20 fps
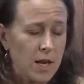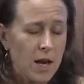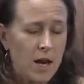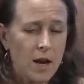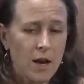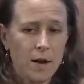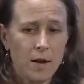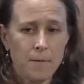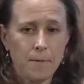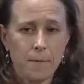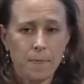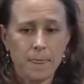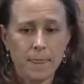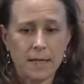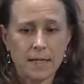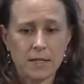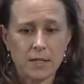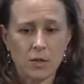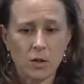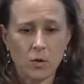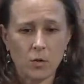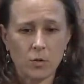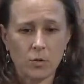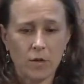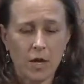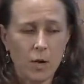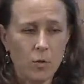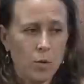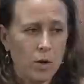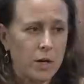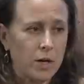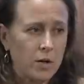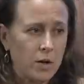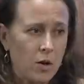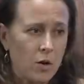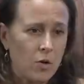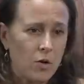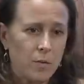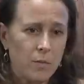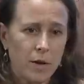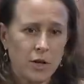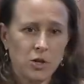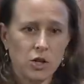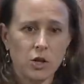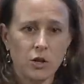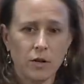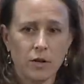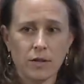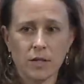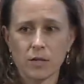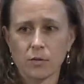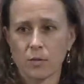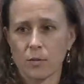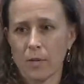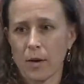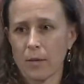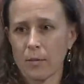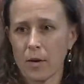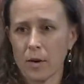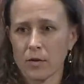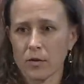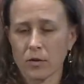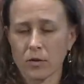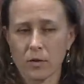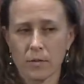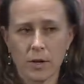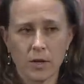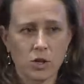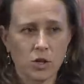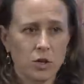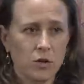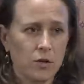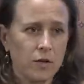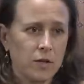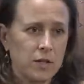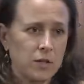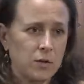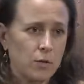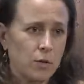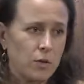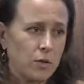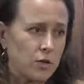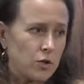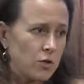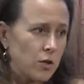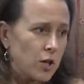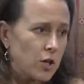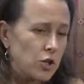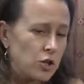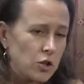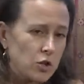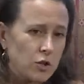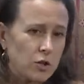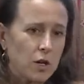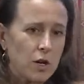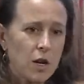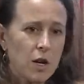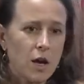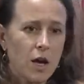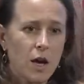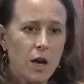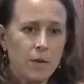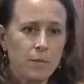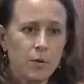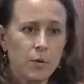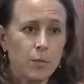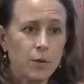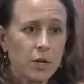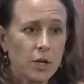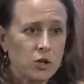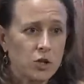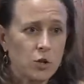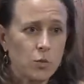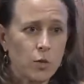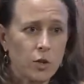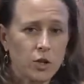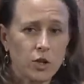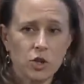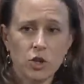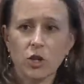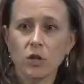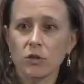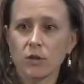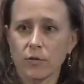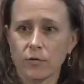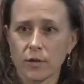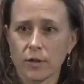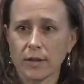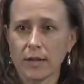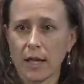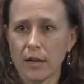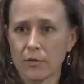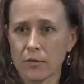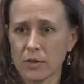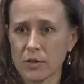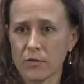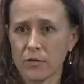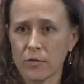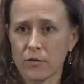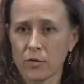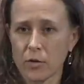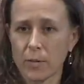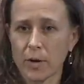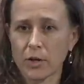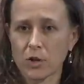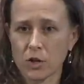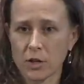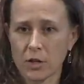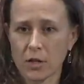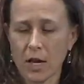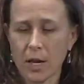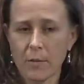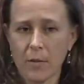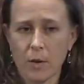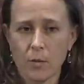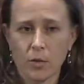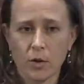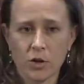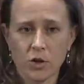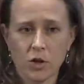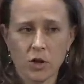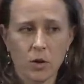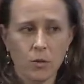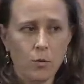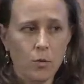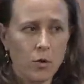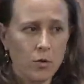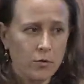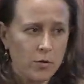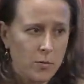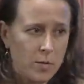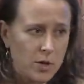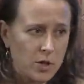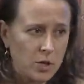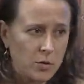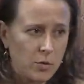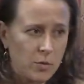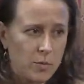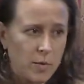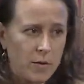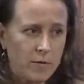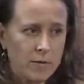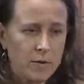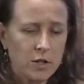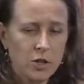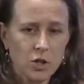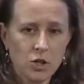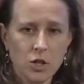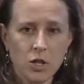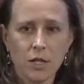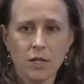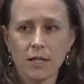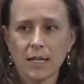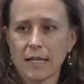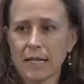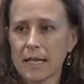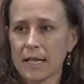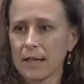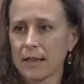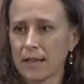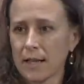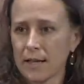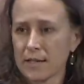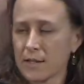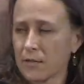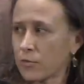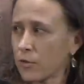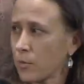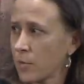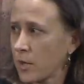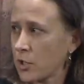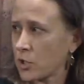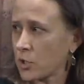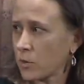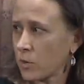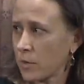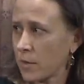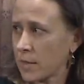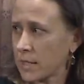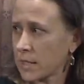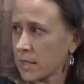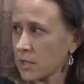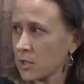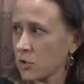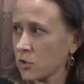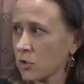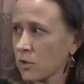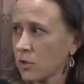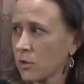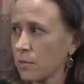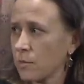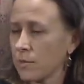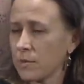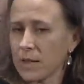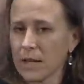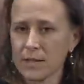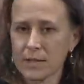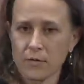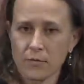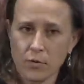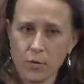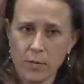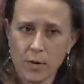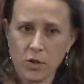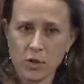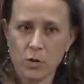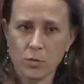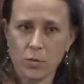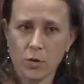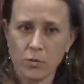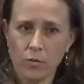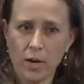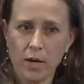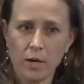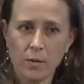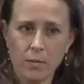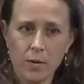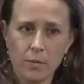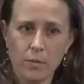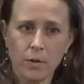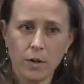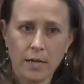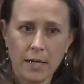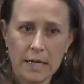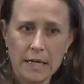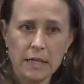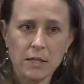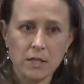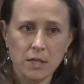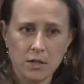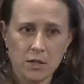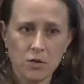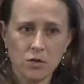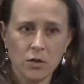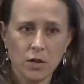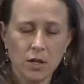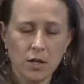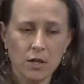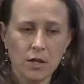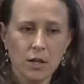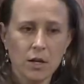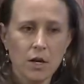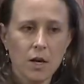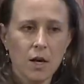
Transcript: Um, so they want to know, am I sharing this with my mother? Am I sharing this with a stranger? Um, you potentially want to share different levels of information. I might want to share more information with my physician, less information with my sister, less information with random people on Ancestry.